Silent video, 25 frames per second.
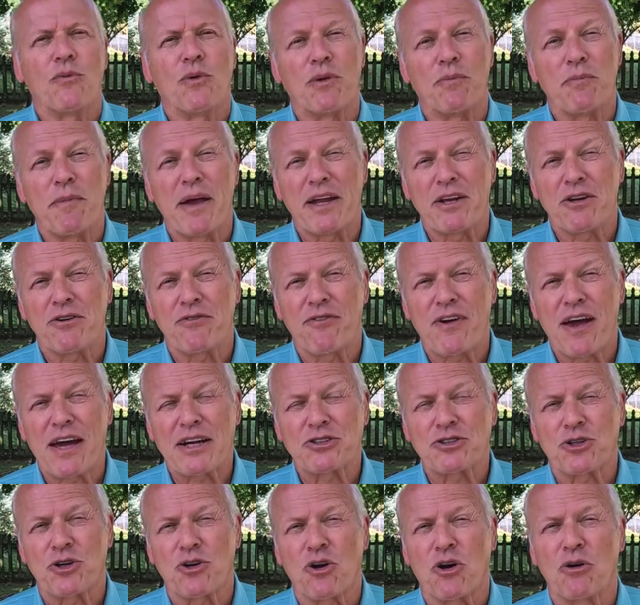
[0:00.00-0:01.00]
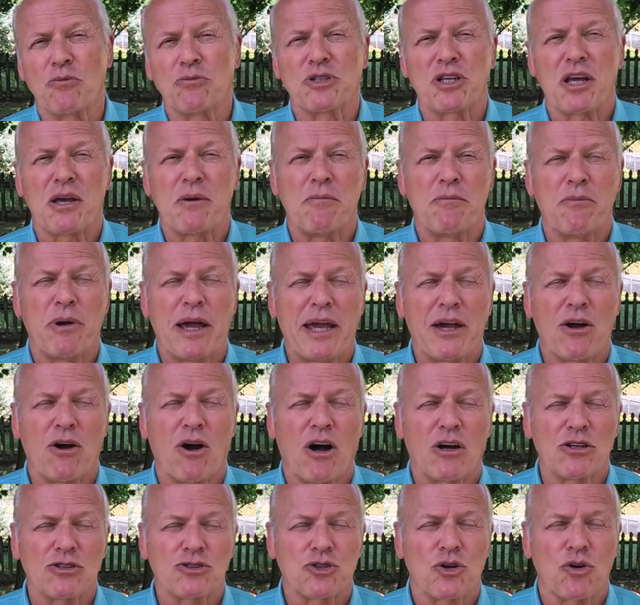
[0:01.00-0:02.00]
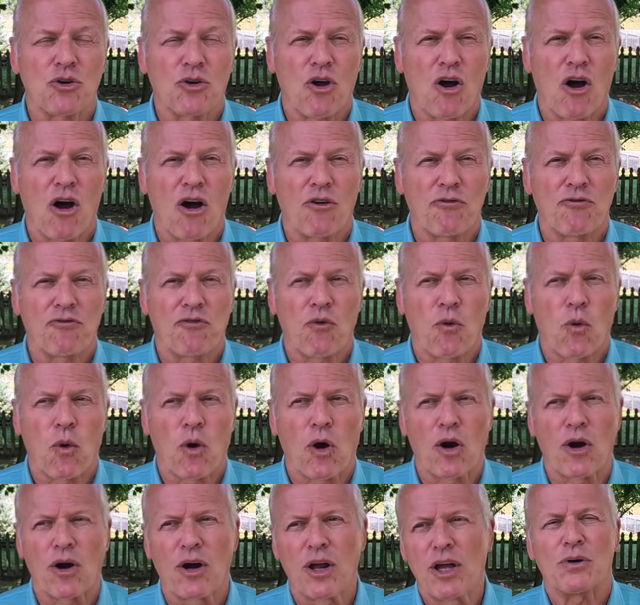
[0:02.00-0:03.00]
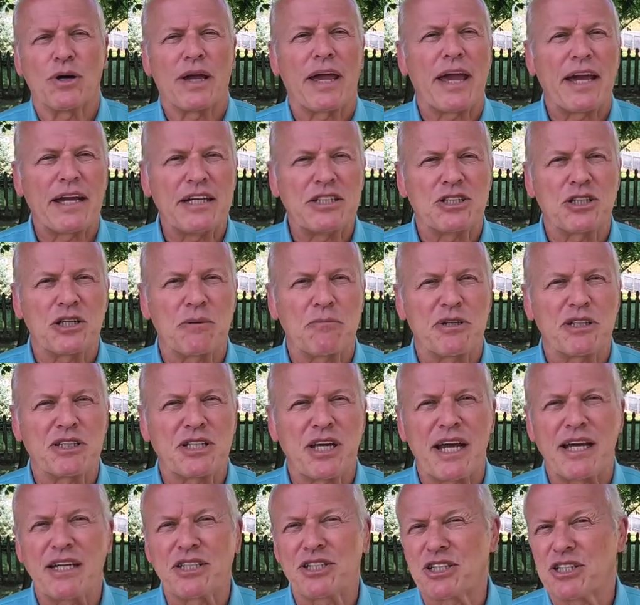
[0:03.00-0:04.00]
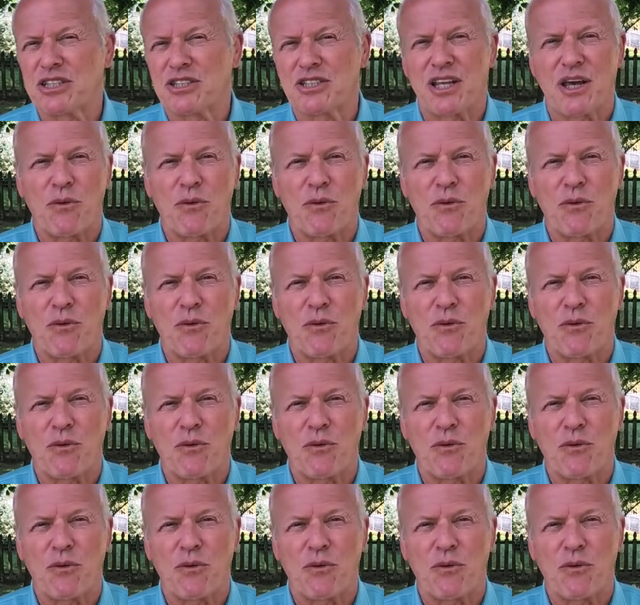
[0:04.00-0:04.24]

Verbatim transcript: With manufactured homes, they may also call for age limitations.